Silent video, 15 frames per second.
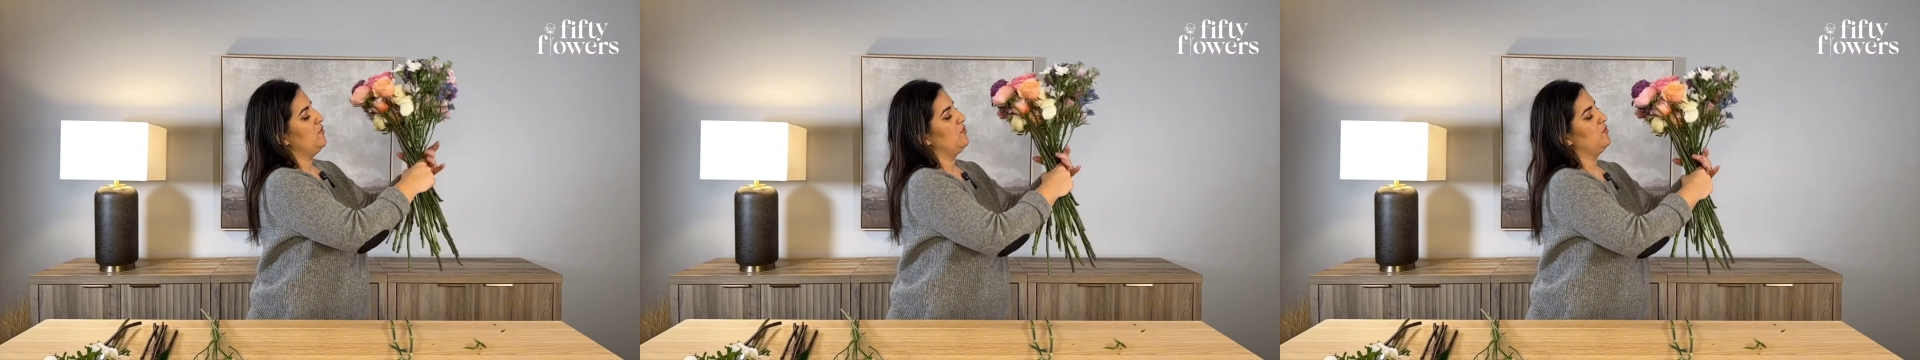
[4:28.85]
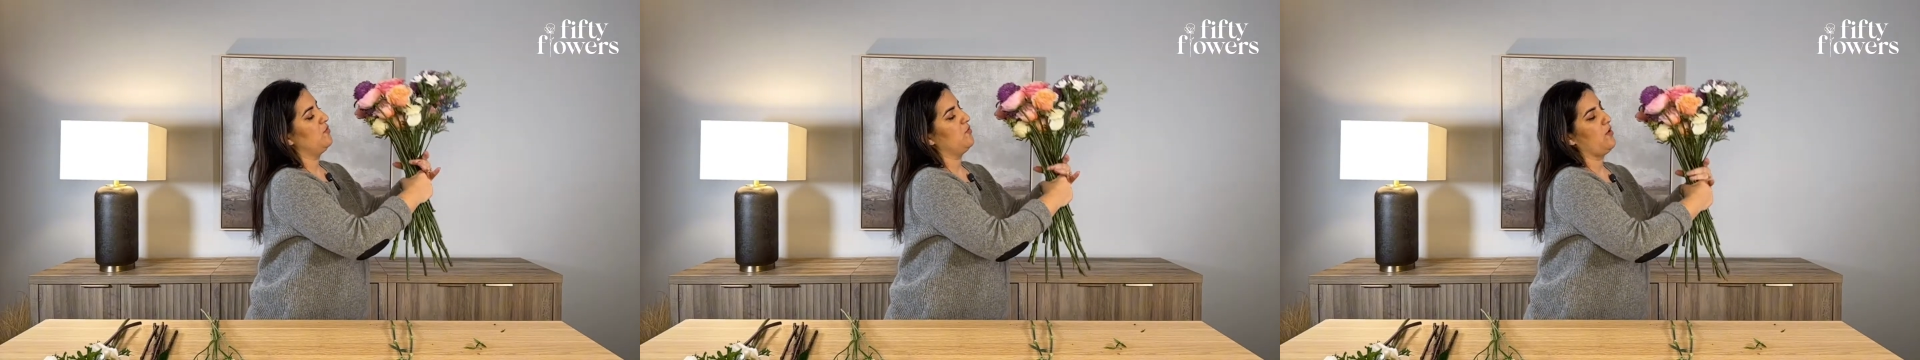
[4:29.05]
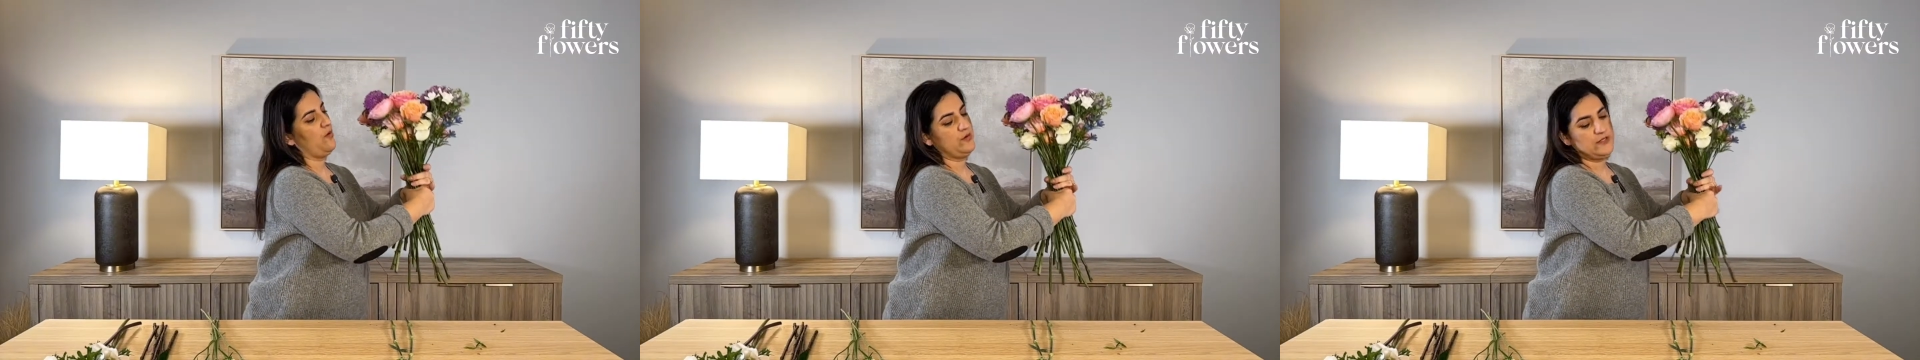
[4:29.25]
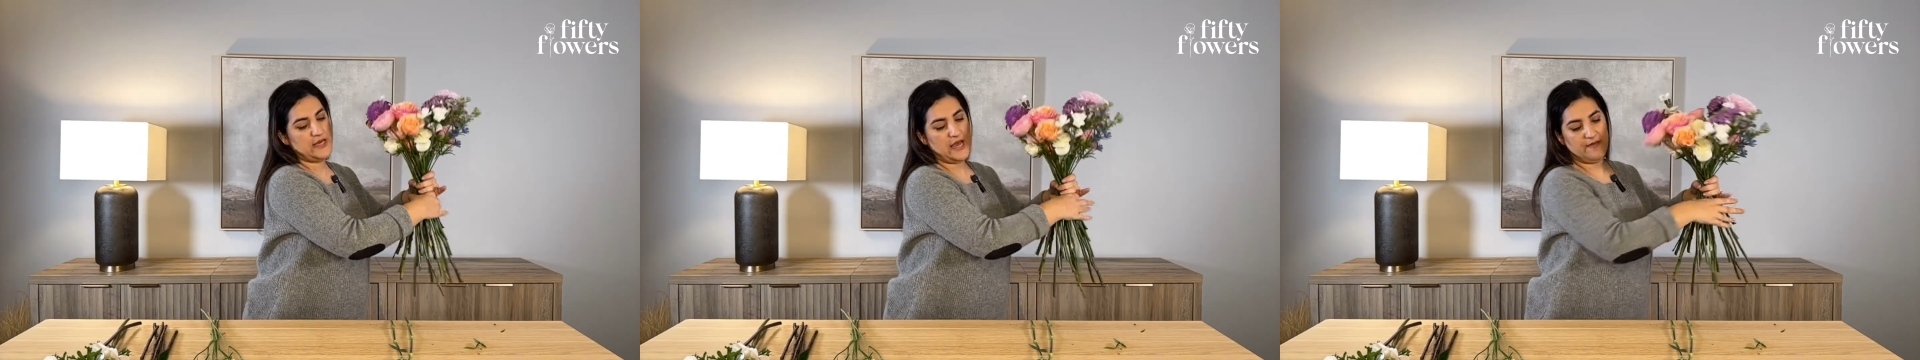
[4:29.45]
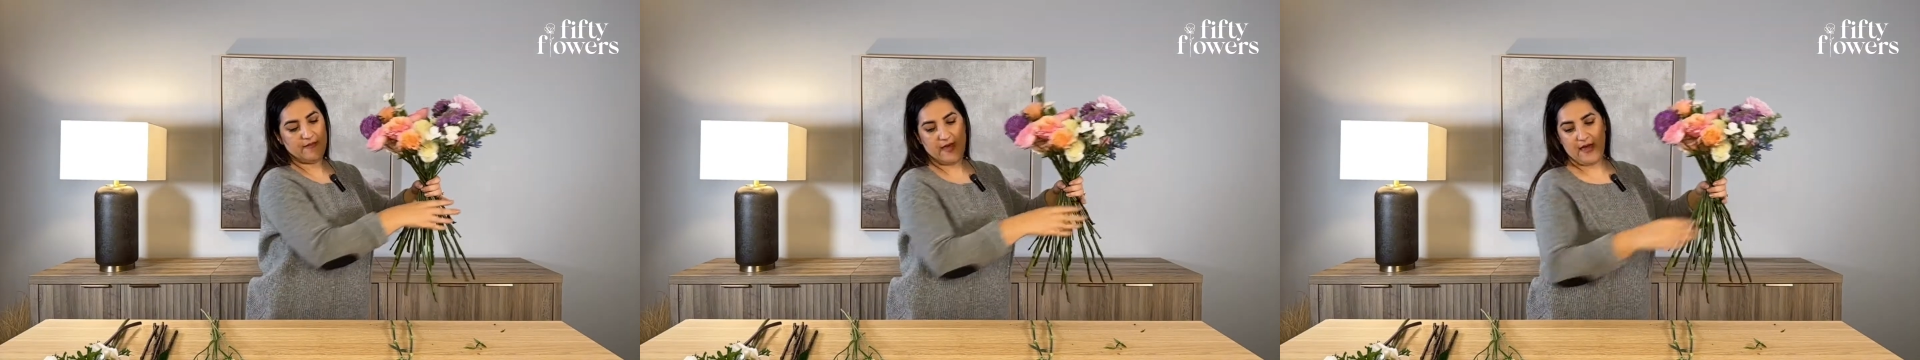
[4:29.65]

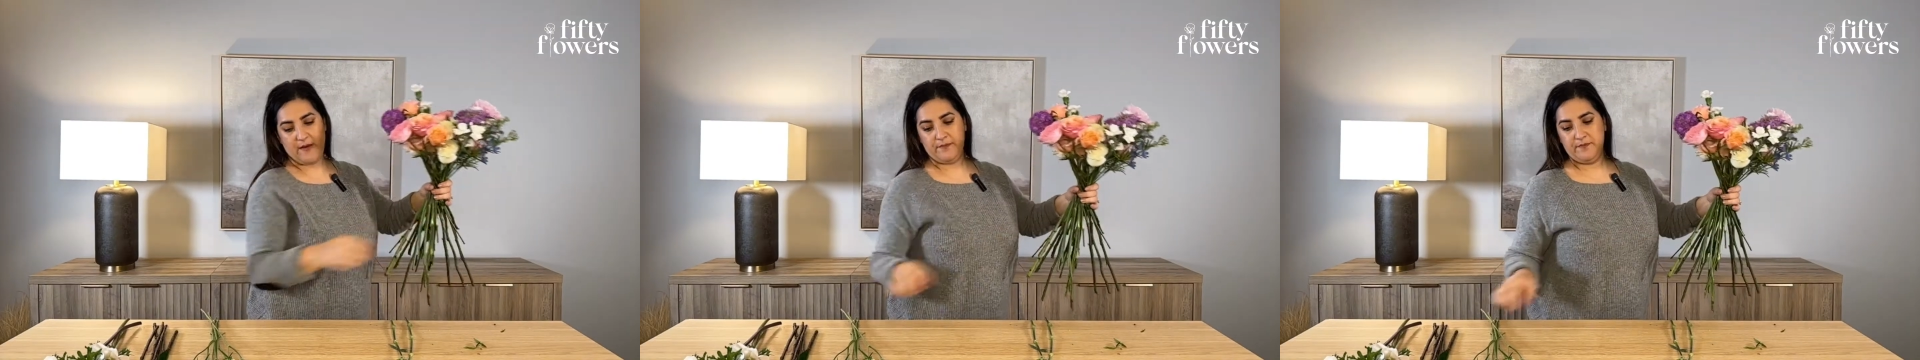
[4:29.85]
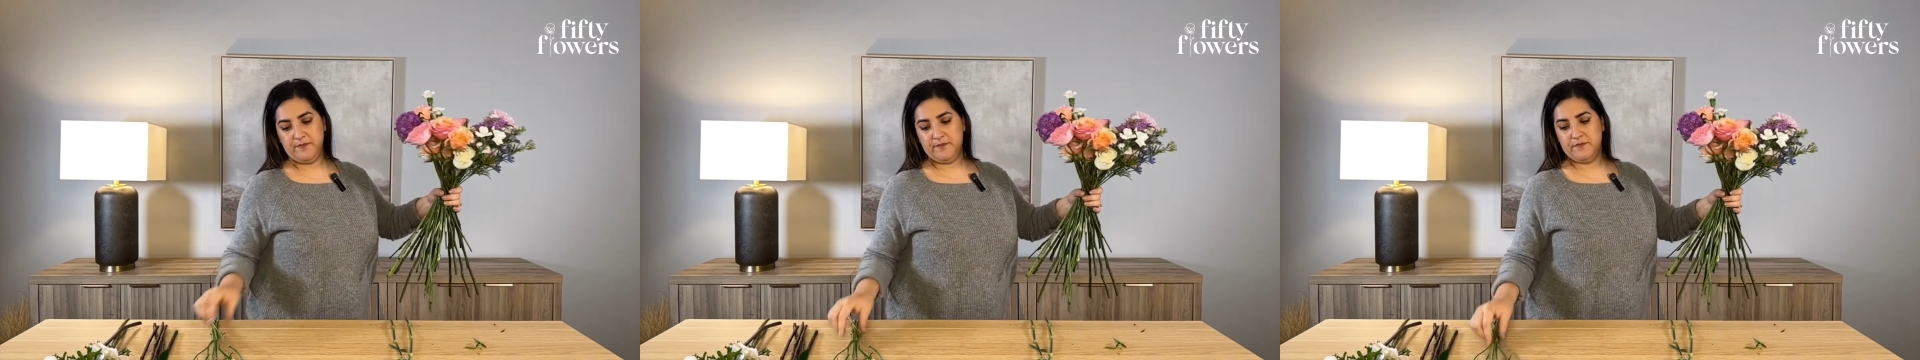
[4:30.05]
rotate them.